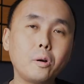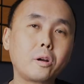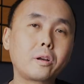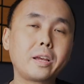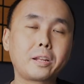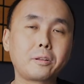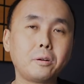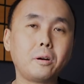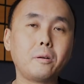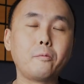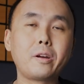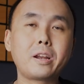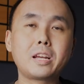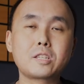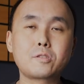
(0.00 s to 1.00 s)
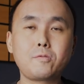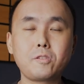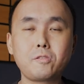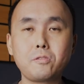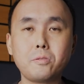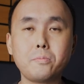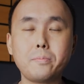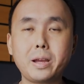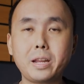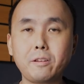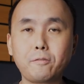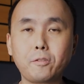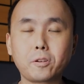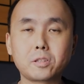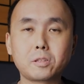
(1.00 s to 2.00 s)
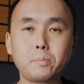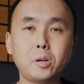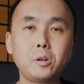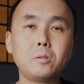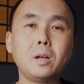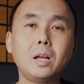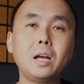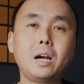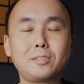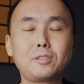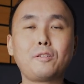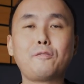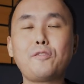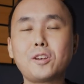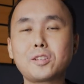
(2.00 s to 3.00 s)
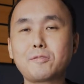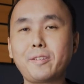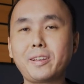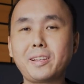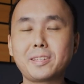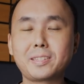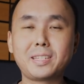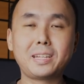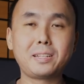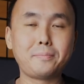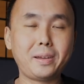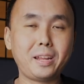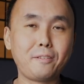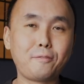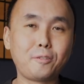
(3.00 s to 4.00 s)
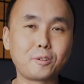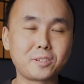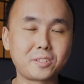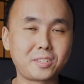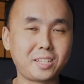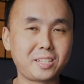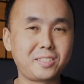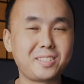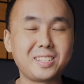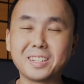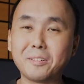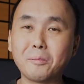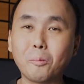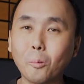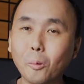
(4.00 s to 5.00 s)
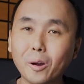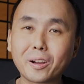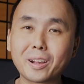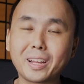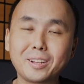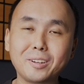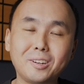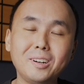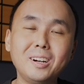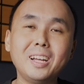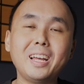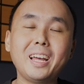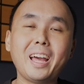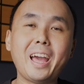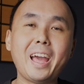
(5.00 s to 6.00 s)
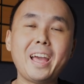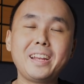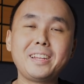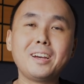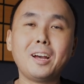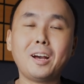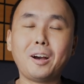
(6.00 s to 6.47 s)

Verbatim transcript: work at all when I switch to manual focus mode the first thing is that the manual focus just didn't work at all and